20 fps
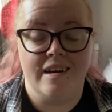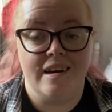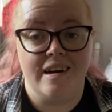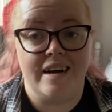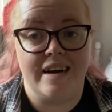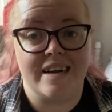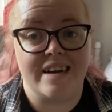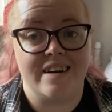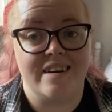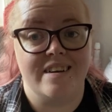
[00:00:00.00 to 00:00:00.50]

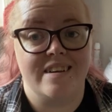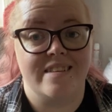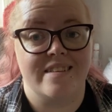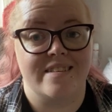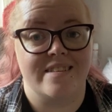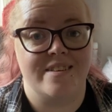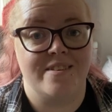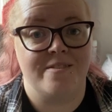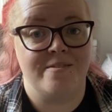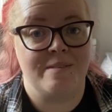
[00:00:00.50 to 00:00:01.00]
Hi
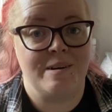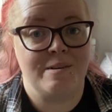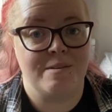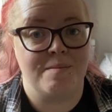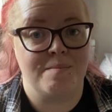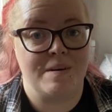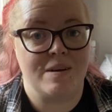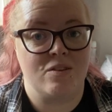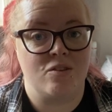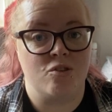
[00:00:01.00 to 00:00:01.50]
guys,
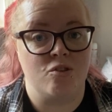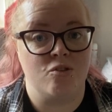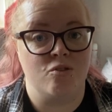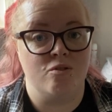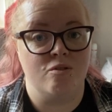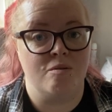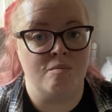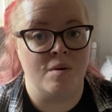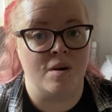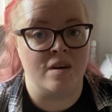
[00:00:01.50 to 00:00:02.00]
welcome back
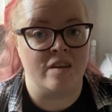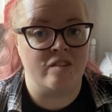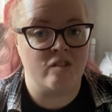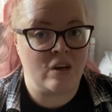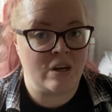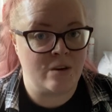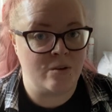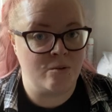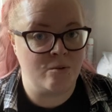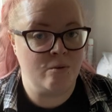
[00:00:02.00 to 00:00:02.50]
to my
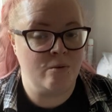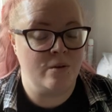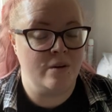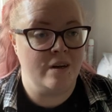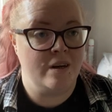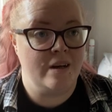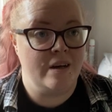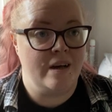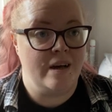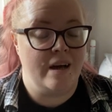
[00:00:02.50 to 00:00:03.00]
channel.
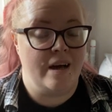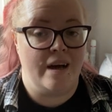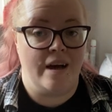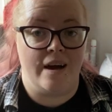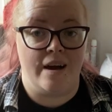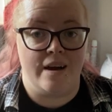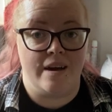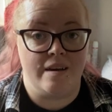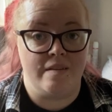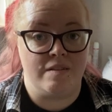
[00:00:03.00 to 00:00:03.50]

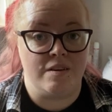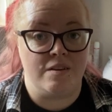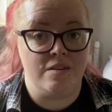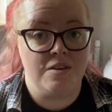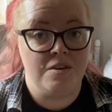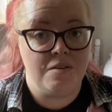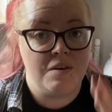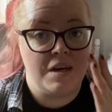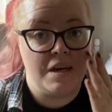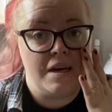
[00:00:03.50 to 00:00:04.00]
If you're
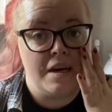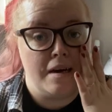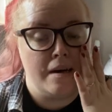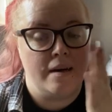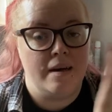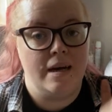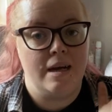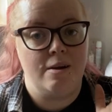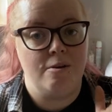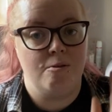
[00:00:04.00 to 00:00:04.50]
new here,
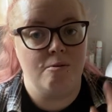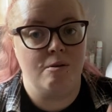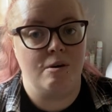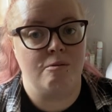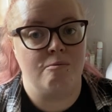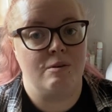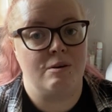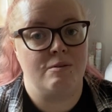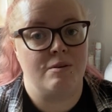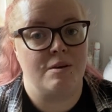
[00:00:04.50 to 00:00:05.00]
hello
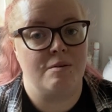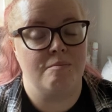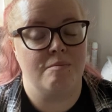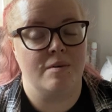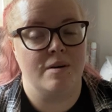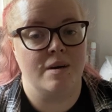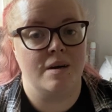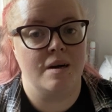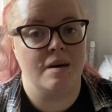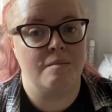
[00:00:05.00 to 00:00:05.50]
and
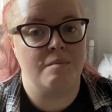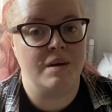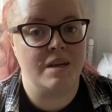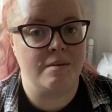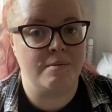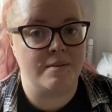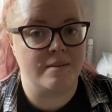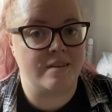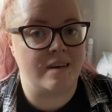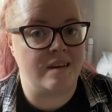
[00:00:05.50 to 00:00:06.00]
welcome. My
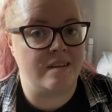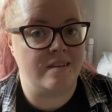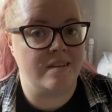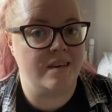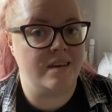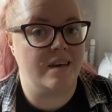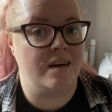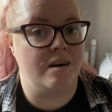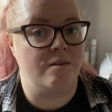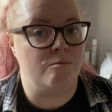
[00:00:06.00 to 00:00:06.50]
name is
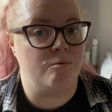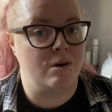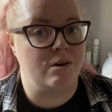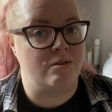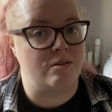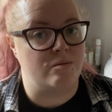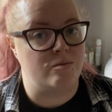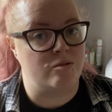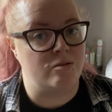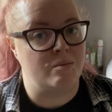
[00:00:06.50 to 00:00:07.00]
Katie and
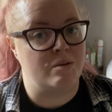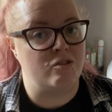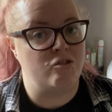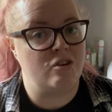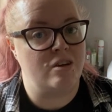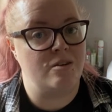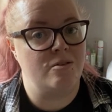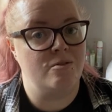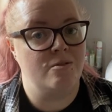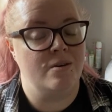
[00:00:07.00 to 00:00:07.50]
welcome to my
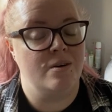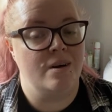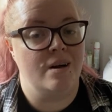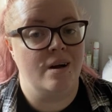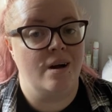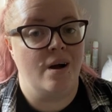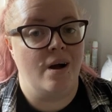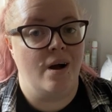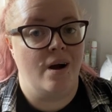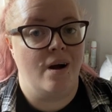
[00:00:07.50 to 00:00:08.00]
channel.
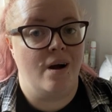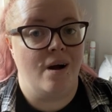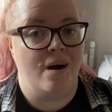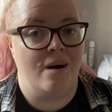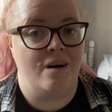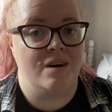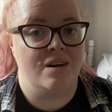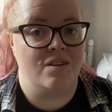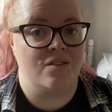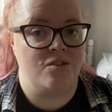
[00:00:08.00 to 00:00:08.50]

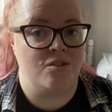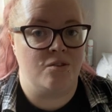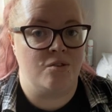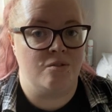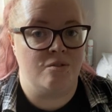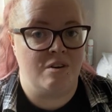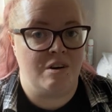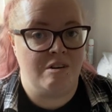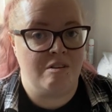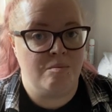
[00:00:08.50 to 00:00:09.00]
I
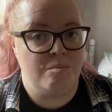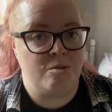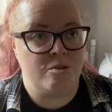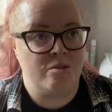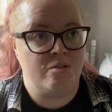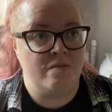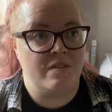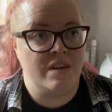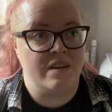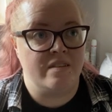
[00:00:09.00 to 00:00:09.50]
do high
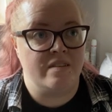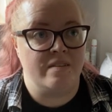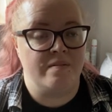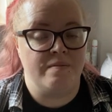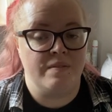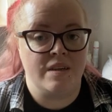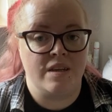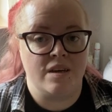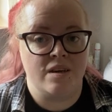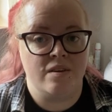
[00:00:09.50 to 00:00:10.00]
protein related
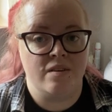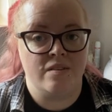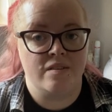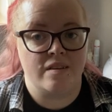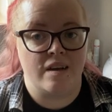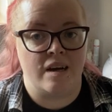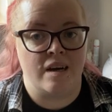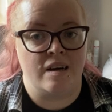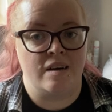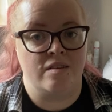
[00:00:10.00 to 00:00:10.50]
videos
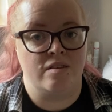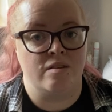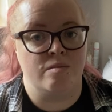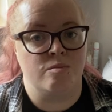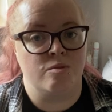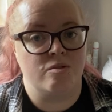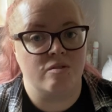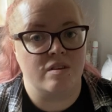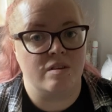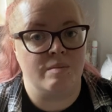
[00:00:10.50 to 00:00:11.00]
and I'm
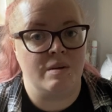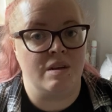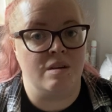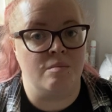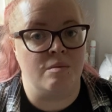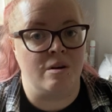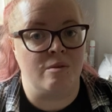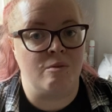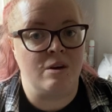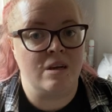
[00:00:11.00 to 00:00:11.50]
documenting
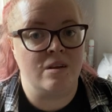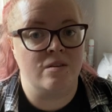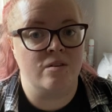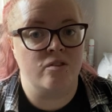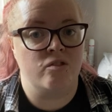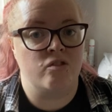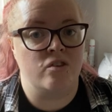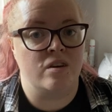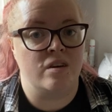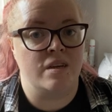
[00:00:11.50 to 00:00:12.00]
my weight
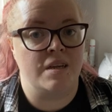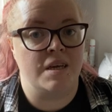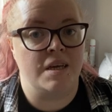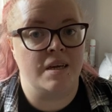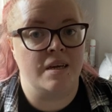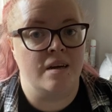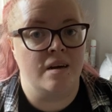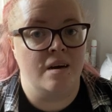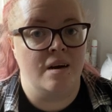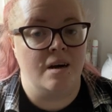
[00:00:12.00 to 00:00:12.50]
loss
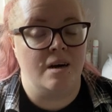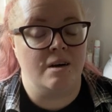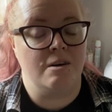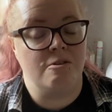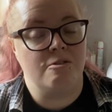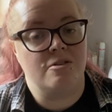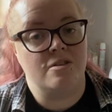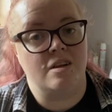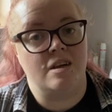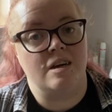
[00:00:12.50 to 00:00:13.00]
journey. I
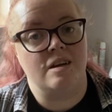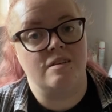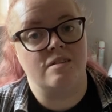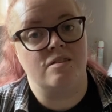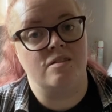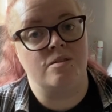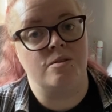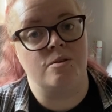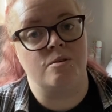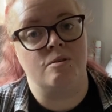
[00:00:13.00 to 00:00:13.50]
also like
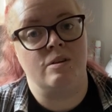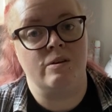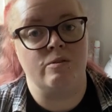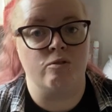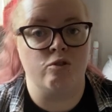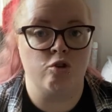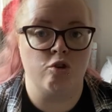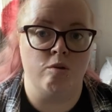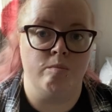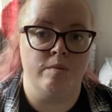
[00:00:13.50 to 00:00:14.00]
to do little
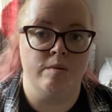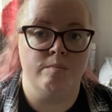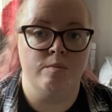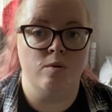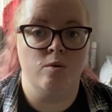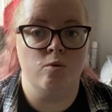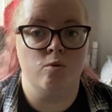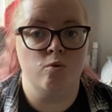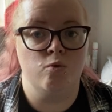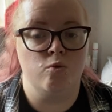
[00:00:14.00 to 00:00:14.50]
shopping
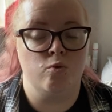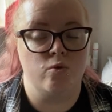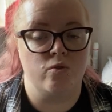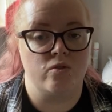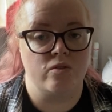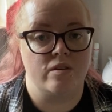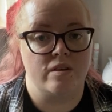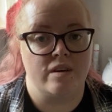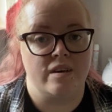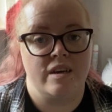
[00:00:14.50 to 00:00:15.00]

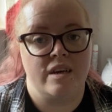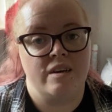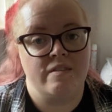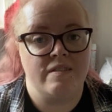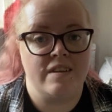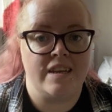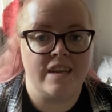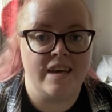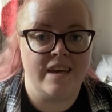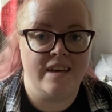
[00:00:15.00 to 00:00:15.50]
hauls here
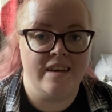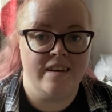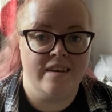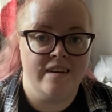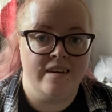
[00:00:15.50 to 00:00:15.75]
and there.